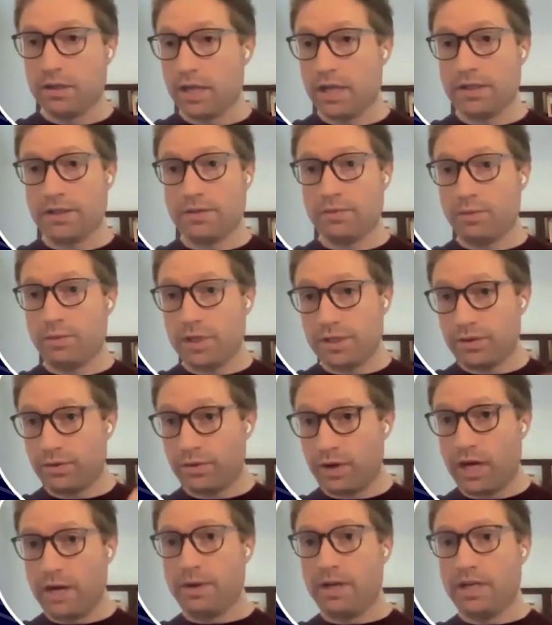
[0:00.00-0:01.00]
That's what's
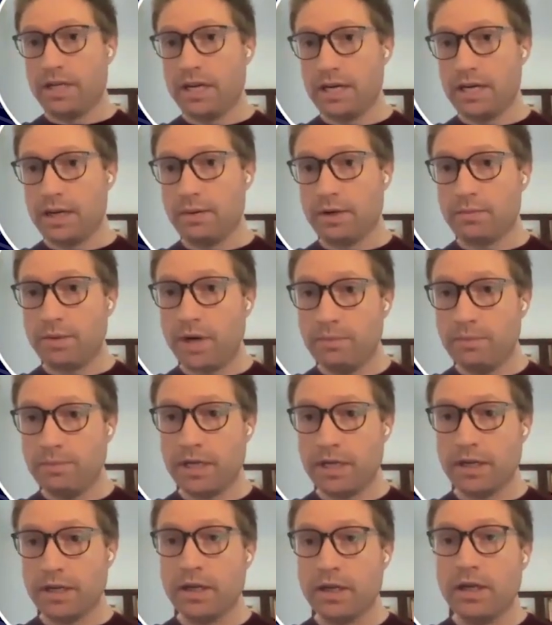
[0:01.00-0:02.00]
great about dynamic
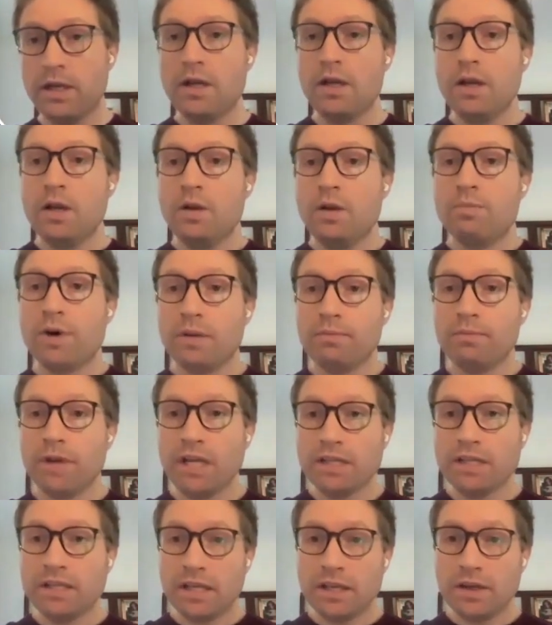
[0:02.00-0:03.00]
prompting, but it
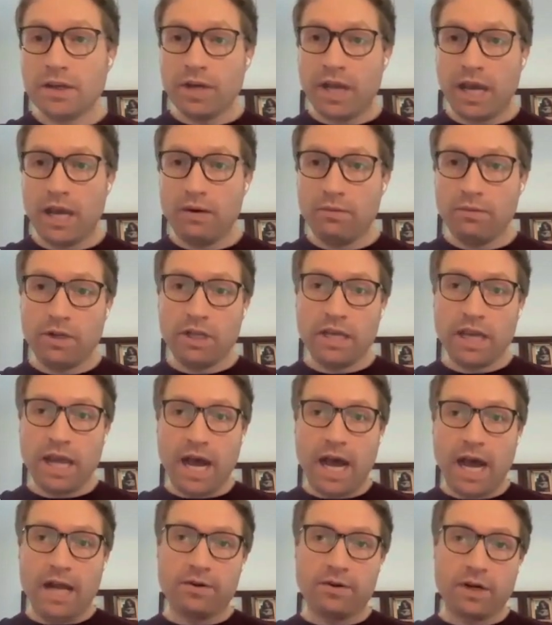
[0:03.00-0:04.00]
means that you can't really
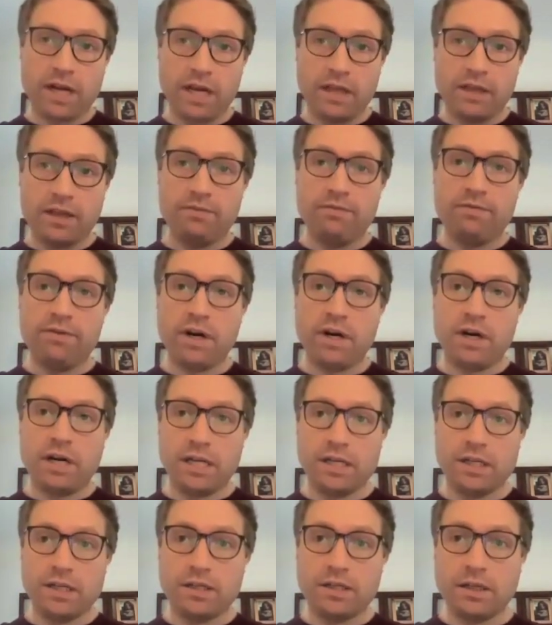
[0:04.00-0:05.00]
aggregate them very
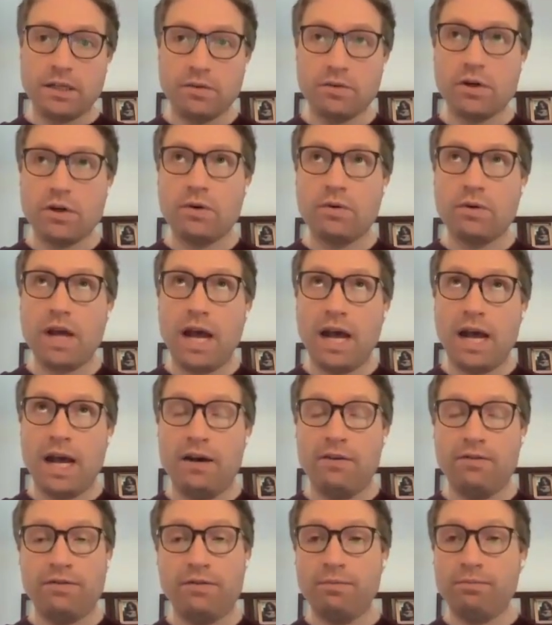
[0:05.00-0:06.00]
easily. You don't
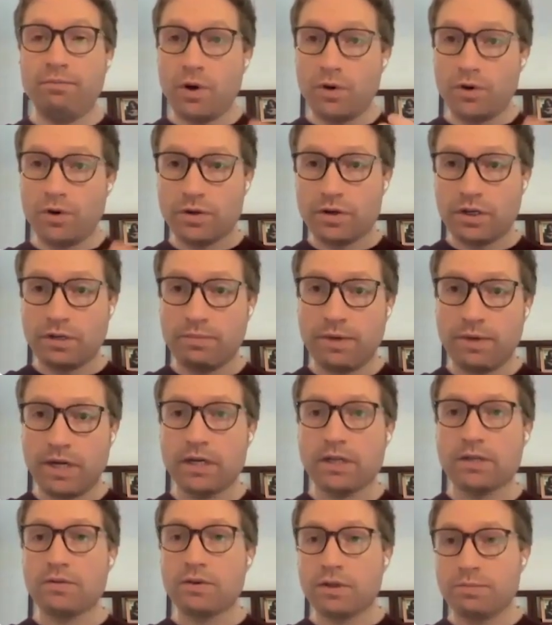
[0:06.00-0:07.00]
have most
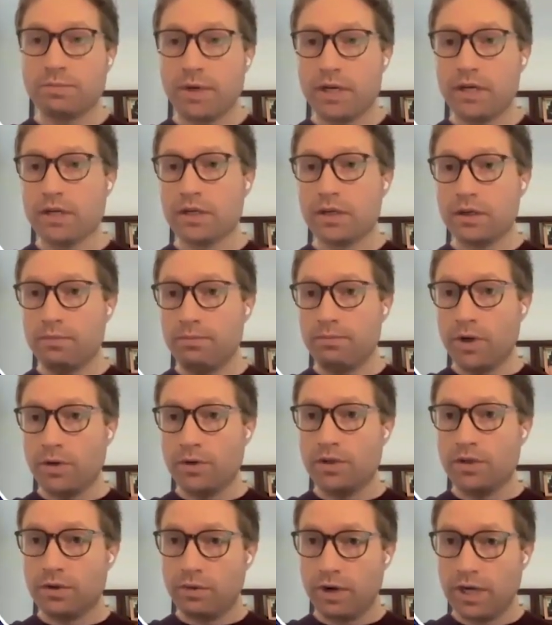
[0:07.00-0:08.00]
respondents responding to
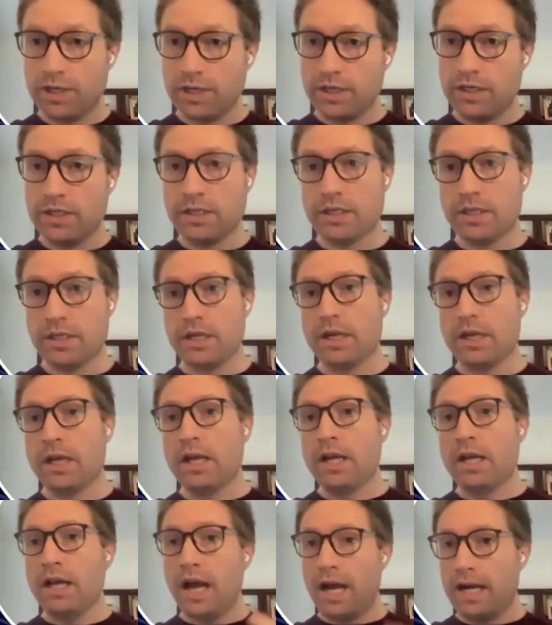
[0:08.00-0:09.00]
most questions in an
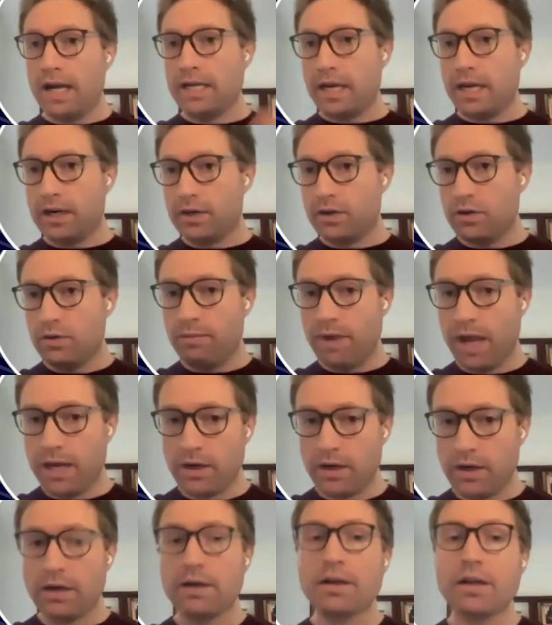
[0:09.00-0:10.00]
identical
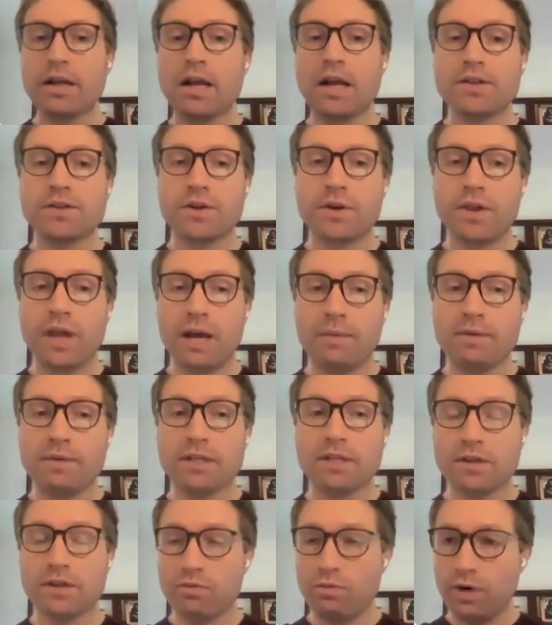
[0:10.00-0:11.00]
manner. And so that
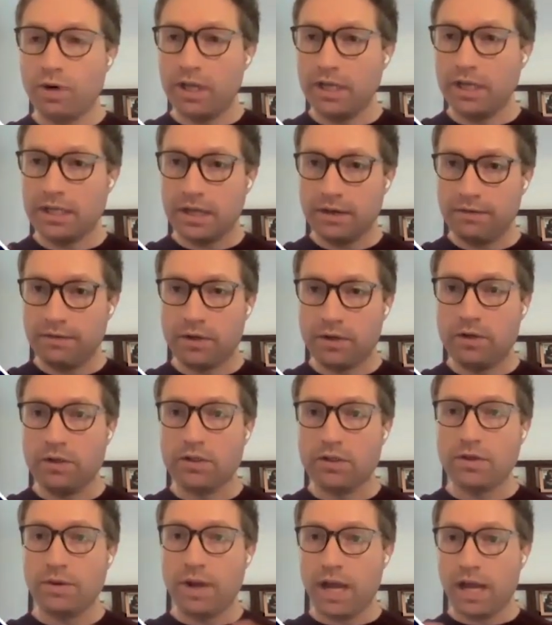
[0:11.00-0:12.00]
means it's really
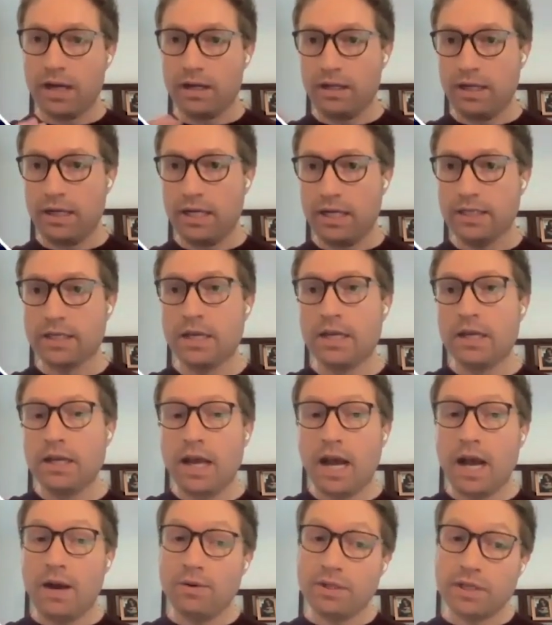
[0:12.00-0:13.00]
difficult to analyze.
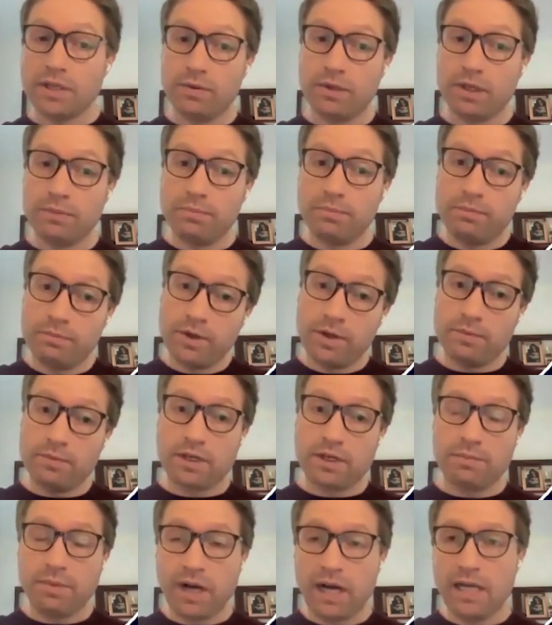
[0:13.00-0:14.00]
I would say really pretty
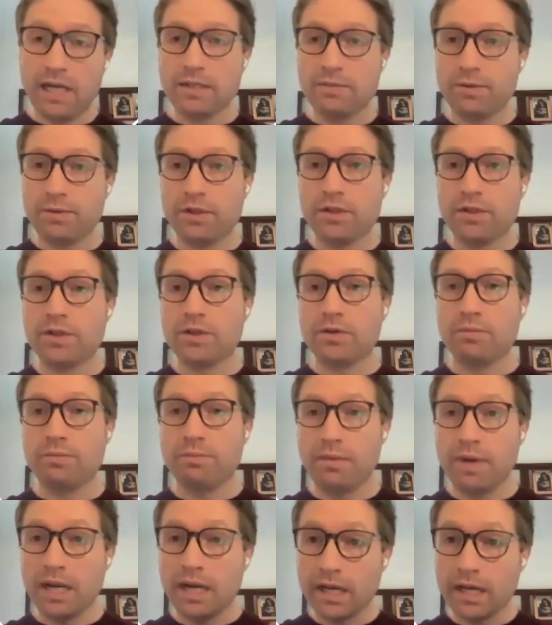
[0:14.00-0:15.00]
much impossible to
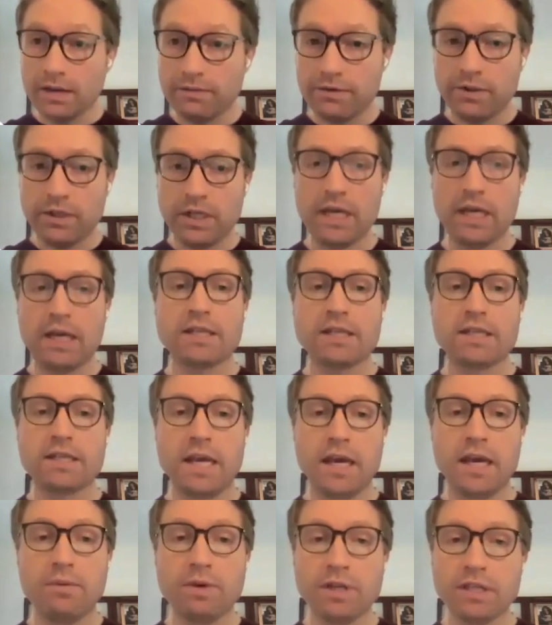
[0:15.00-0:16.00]
meaningfully
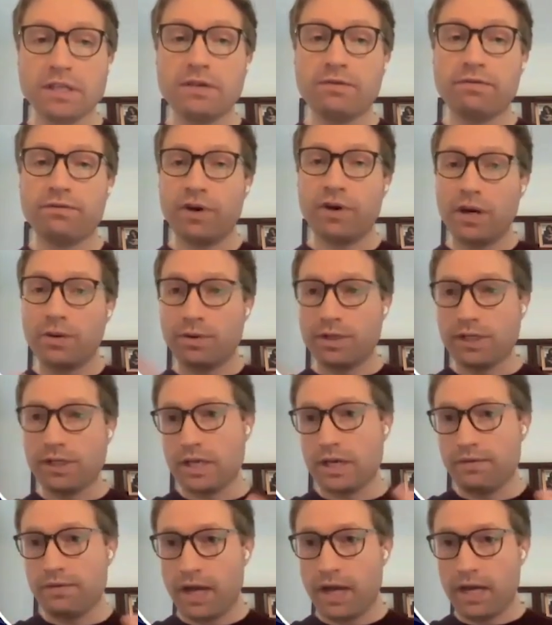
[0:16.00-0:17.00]
say, what's the
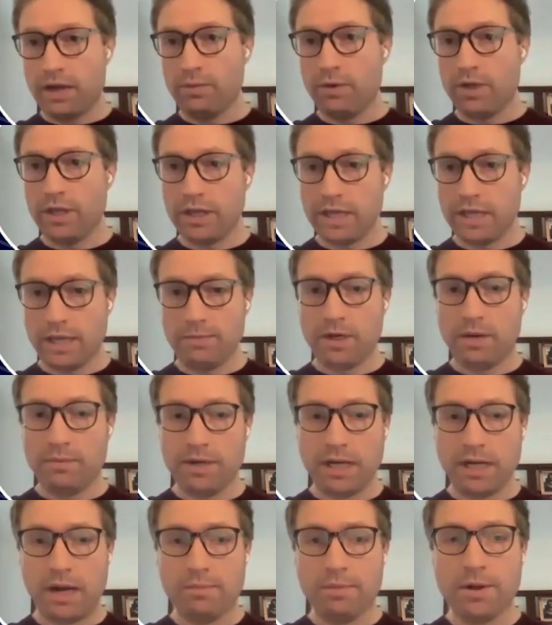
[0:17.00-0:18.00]
frequency of any one theme
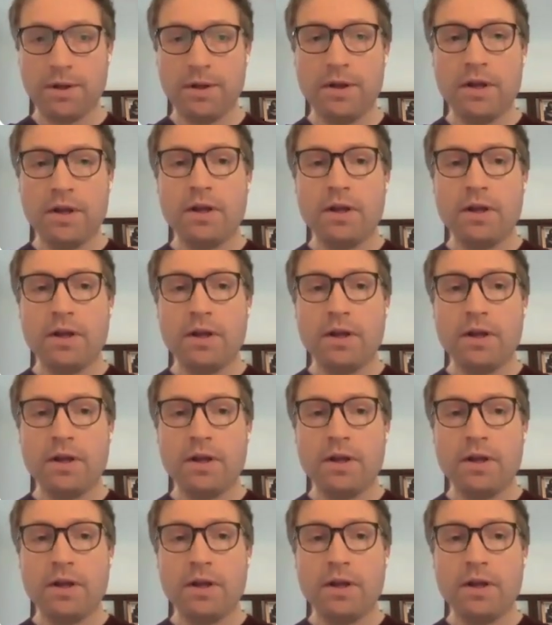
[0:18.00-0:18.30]
coming up?